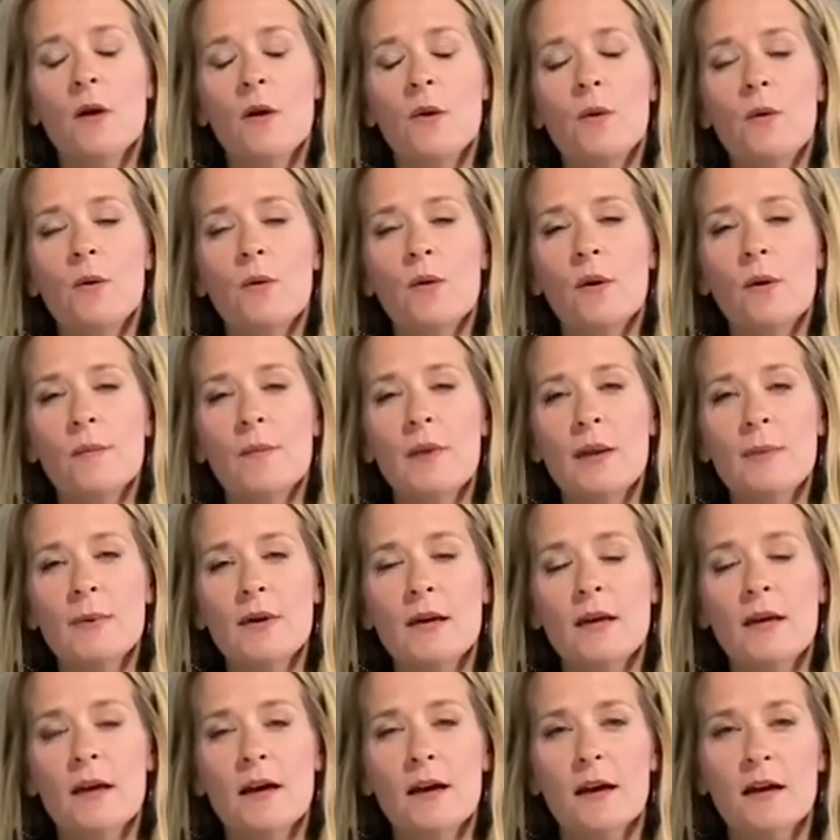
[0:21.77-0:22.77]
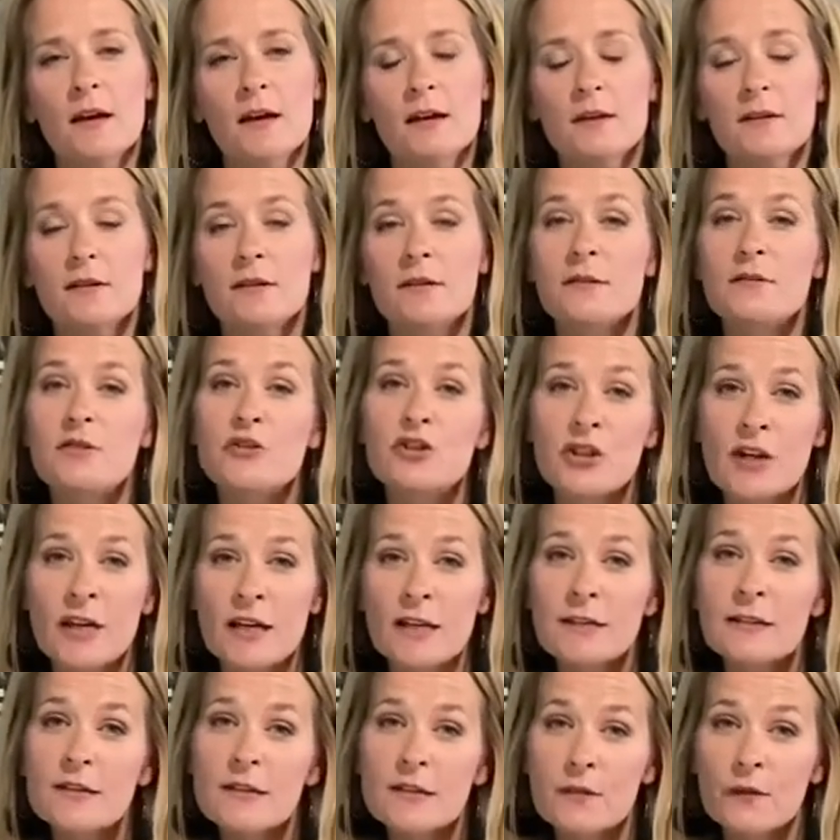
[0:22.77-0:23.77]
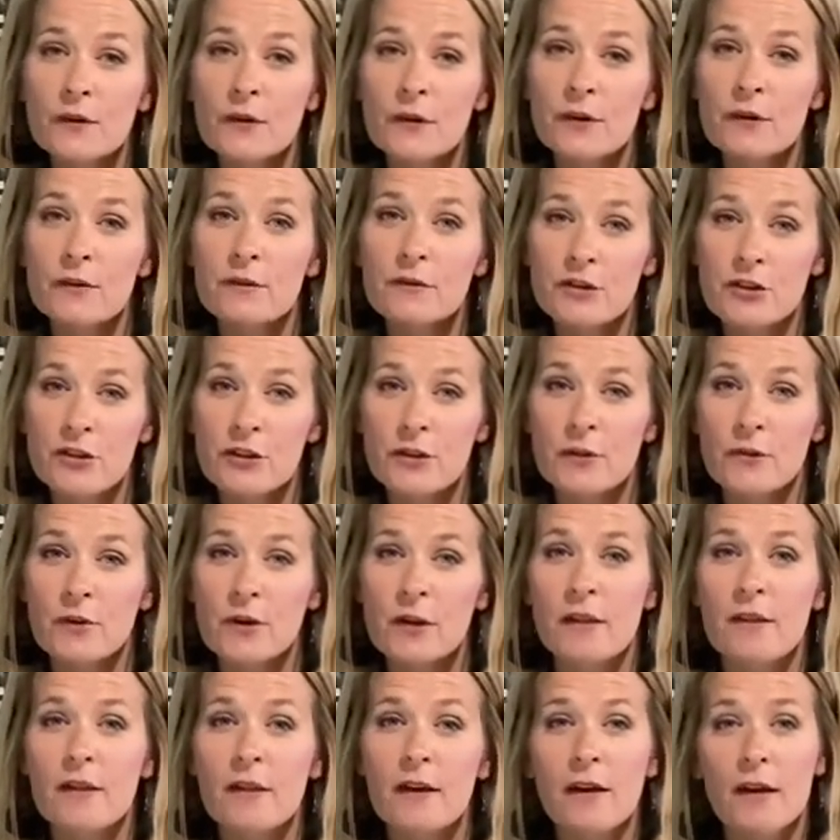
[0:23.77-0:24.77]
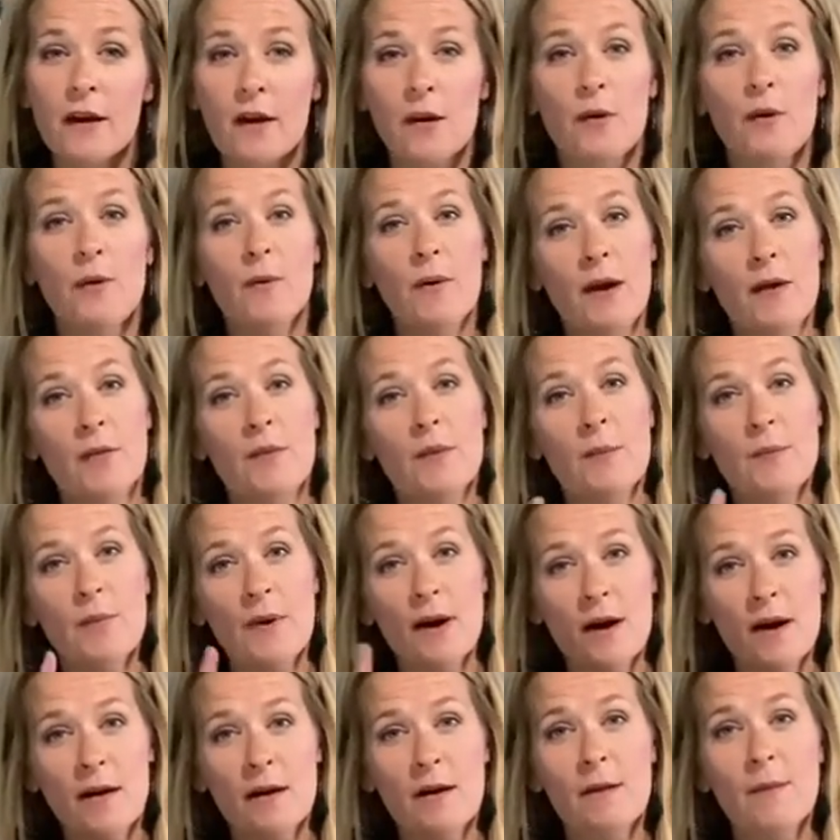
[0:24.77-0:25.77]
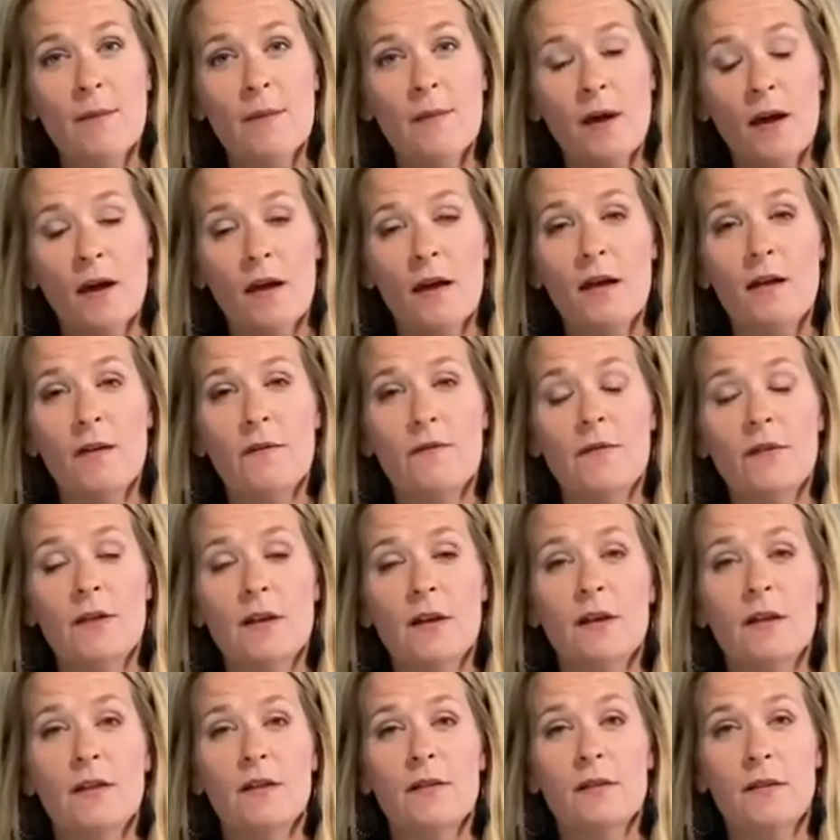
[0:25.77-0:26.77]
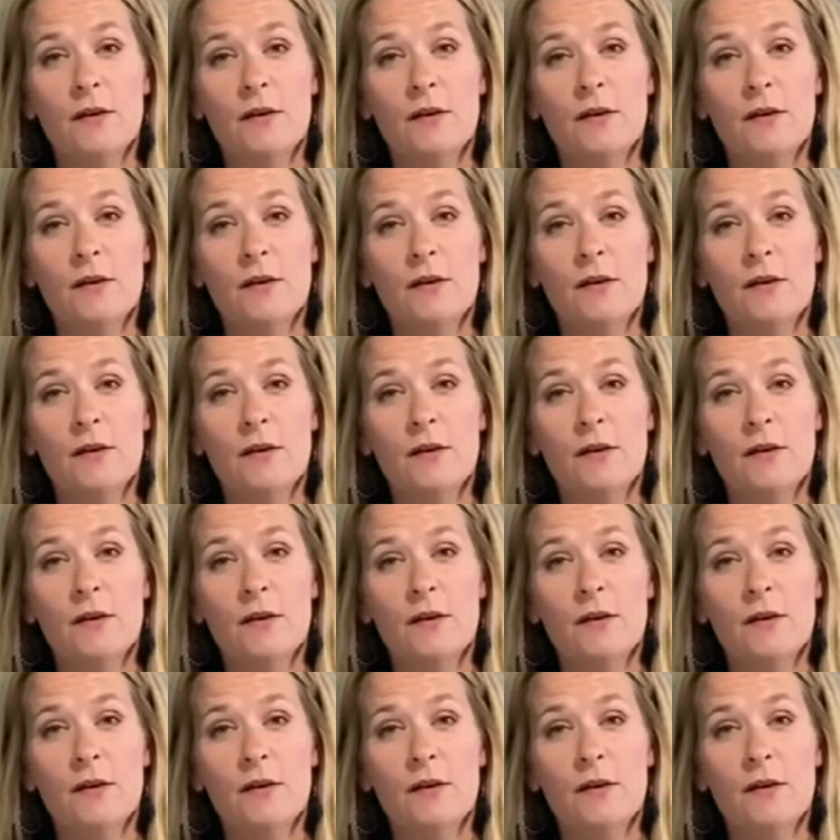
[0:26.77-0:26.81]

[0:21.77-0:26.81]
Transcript: or maybe uh, jeans for children that go around the bottom of the,